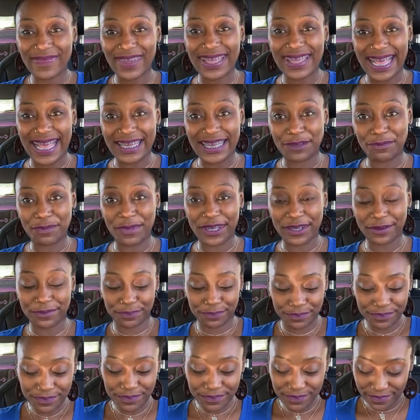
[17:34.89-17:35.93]
That's me.
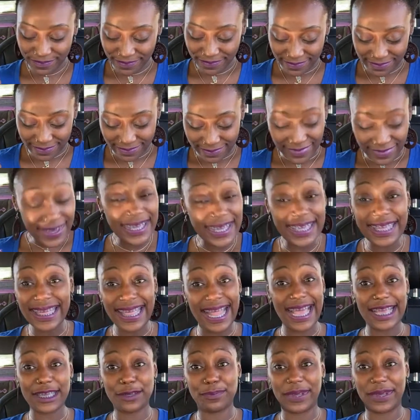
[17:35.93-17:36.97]

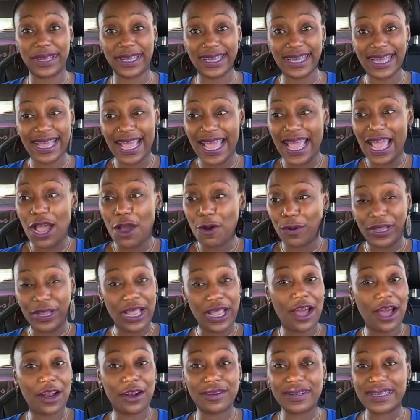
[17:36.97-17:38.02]
That's me. When
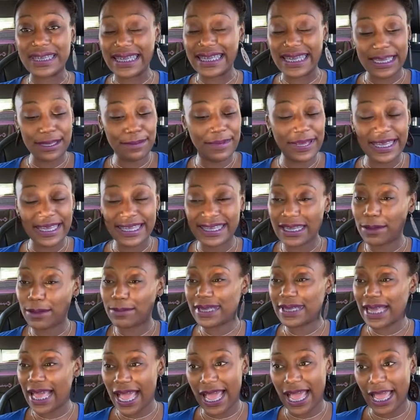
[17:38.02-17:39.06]
y'all don't see me
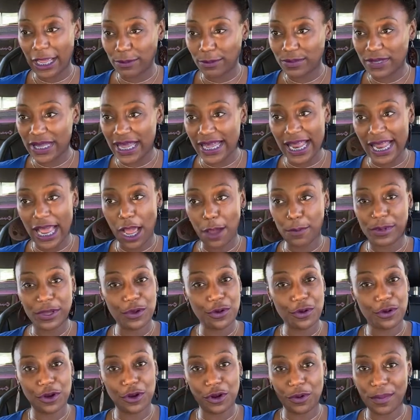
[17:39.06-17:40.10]
sometimes, and I'll be
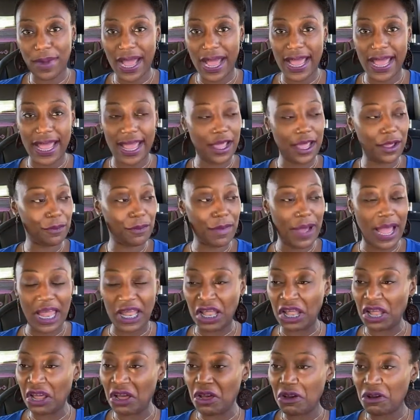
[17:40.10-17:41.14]
going on my
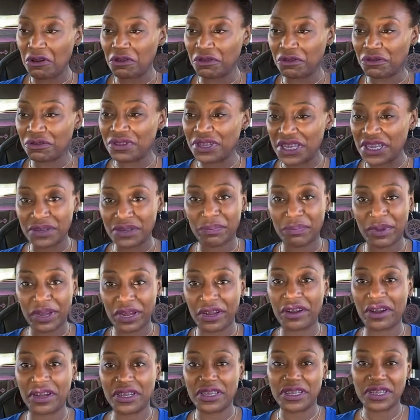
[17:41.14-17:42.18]
long
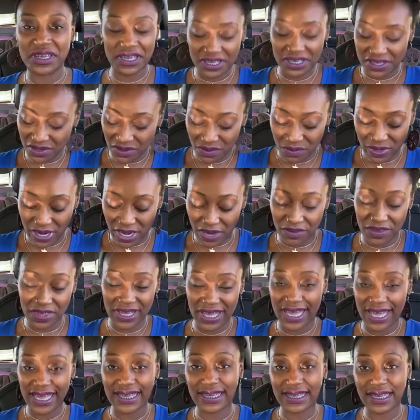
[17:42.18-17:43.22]
disappearances or whatever the
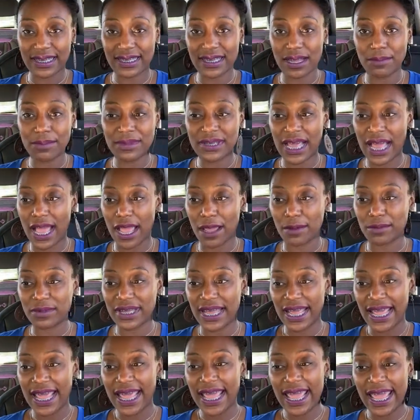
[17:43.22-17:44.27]
case is, sometimes
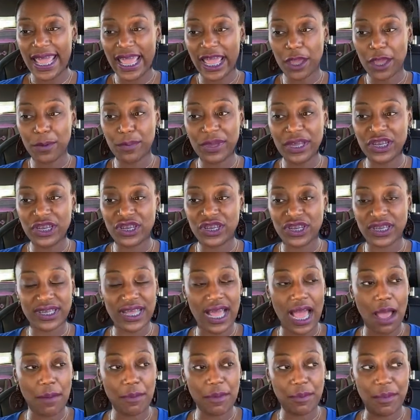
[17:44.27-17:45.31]
it could be just that
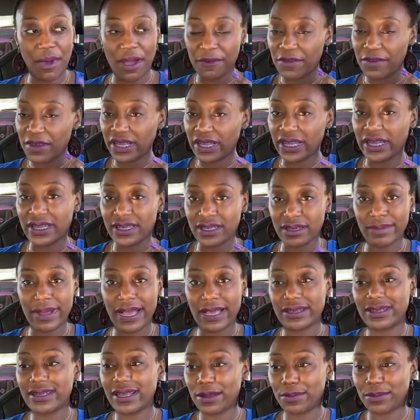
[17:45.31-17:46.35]
I'm in my feelings about
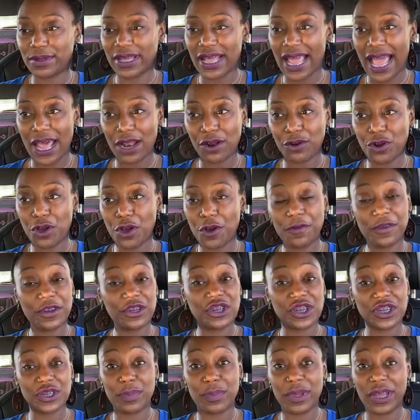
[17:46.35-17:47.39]
something. I don't know if it's
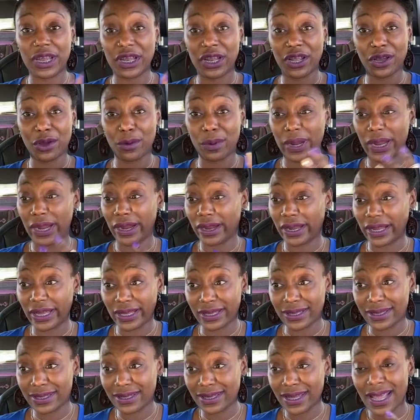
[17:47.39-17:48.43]
just being an
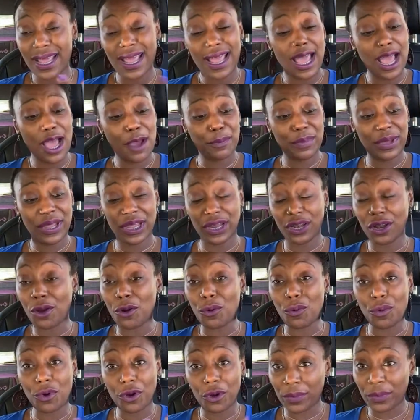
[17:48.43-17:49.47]
Aquarius, being a
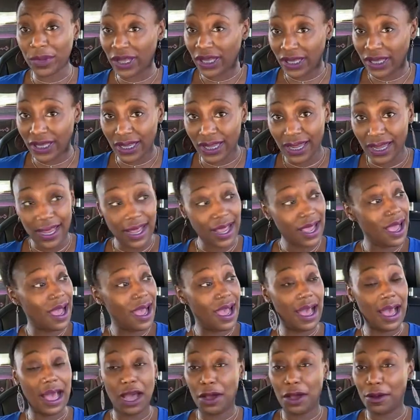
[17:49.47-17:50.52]
woman,
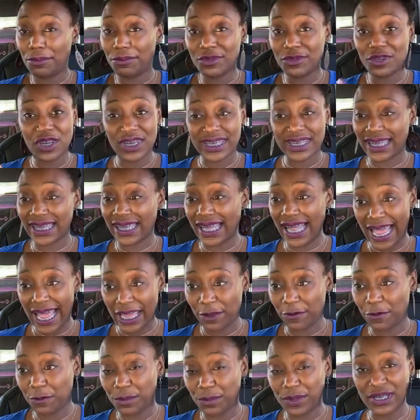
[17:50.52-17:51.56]
just
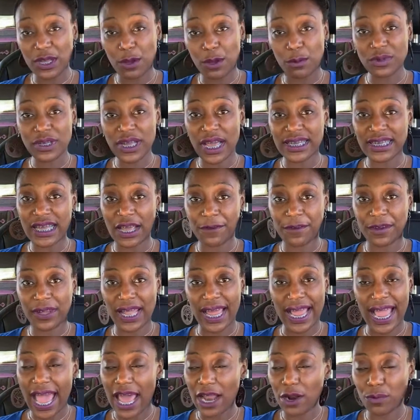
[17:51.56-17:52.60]
life. But sometimes I feel
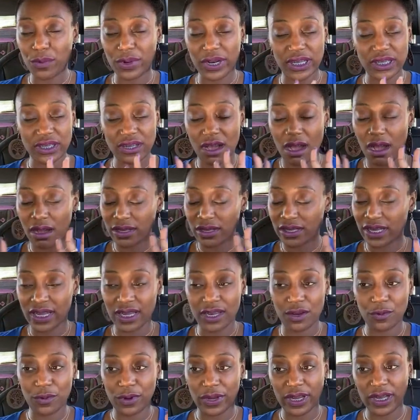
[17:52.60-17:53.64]
like I don't want to talk to
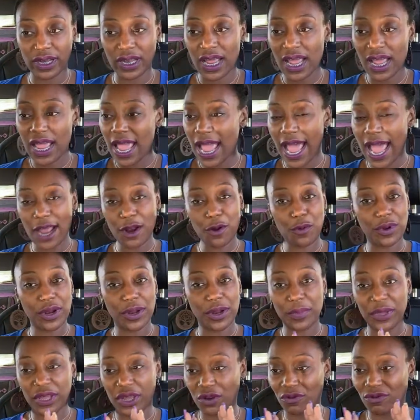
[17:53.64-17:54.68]
anyone. I don't want to
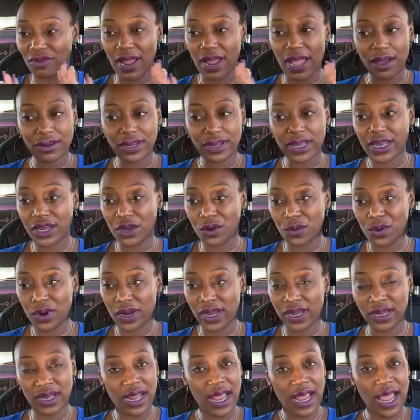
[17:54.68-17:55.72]
be around
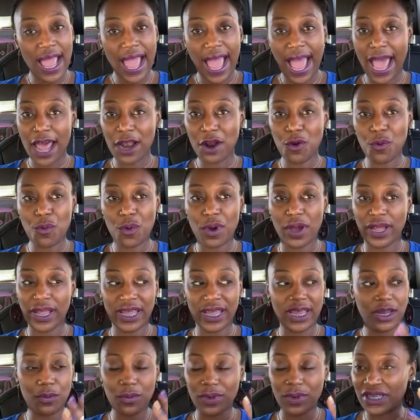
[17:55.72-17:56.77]
anyone. I don't want
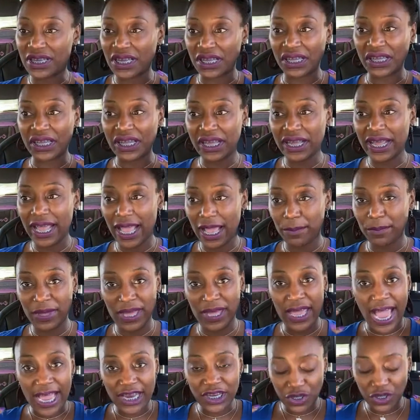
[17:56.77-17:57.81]
anyone to look at me.
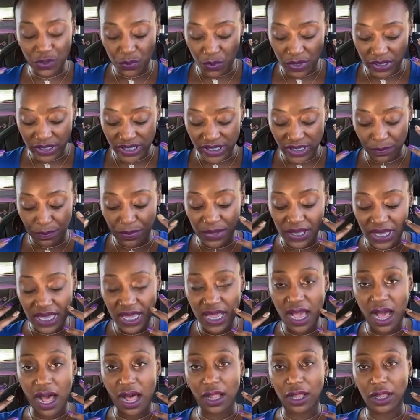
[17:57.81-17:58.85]
I just want to be
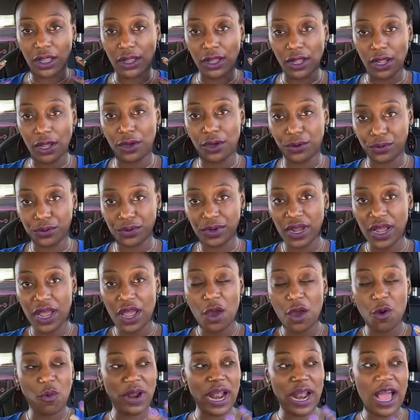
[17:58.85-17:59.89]
alone.
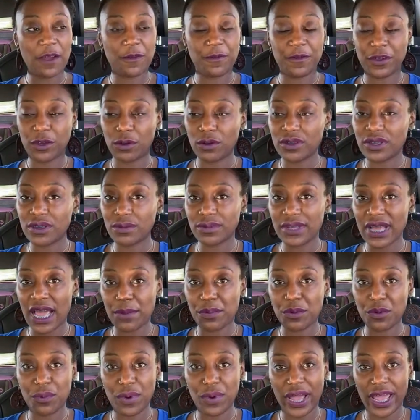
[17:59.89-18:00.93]
When I feel some type
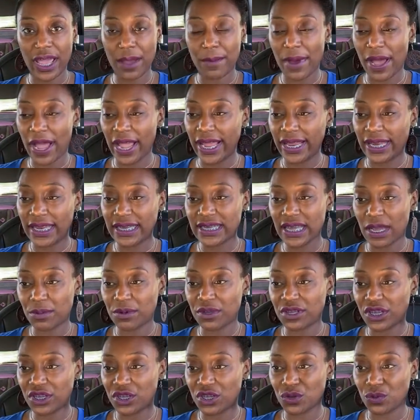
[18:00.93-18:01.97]
of way about any type of
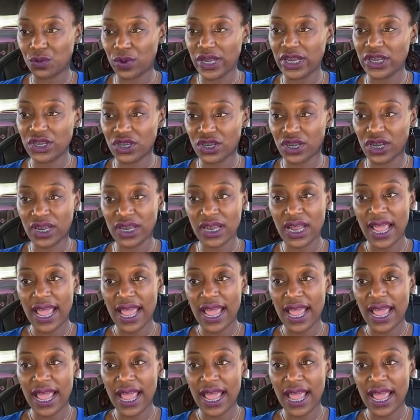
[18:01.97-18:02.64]
situation,